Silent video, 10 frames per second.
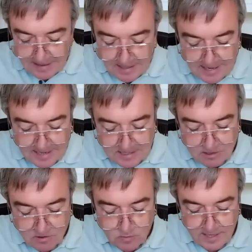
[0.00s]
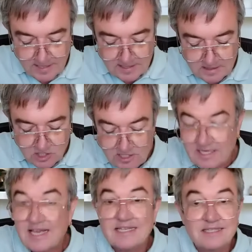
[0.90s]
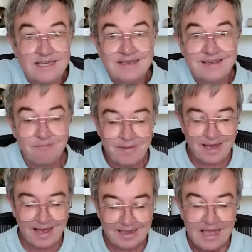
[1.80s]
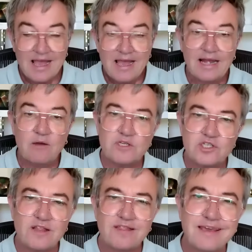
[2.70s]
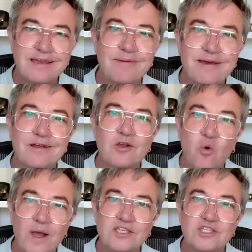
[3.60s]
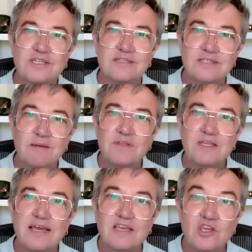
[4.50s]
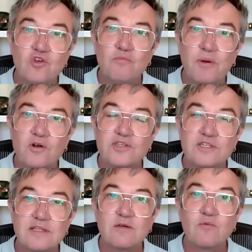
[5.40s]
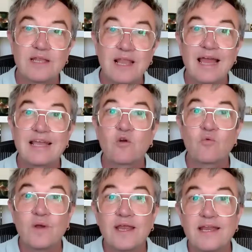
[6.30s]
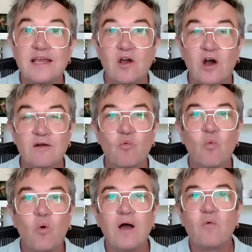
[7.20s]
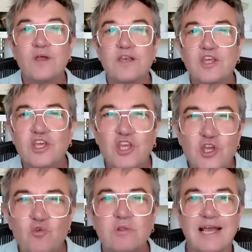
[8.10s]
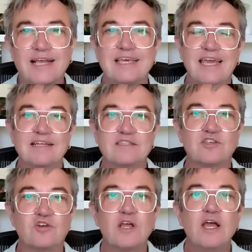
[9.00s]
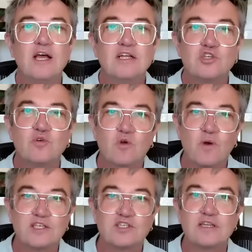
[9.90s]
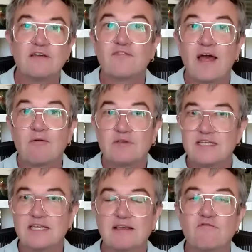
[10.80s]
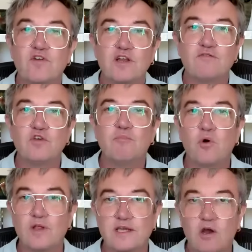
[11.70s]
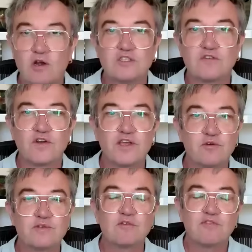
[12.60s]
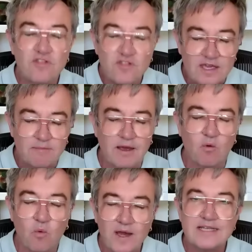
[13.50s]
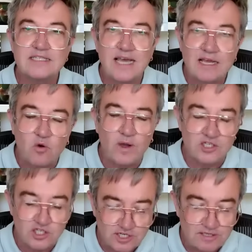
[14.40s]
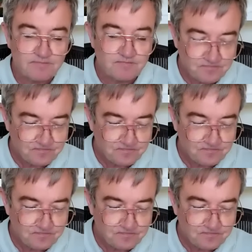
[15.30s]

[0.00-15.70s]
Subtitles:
in the deck so that we can, just in case they can come back. And I want you to think about a question, something that you personally would like a reading on. What would you like the answer to a question if I was sitting in front of you pulling cards for you? So think about, what is that question?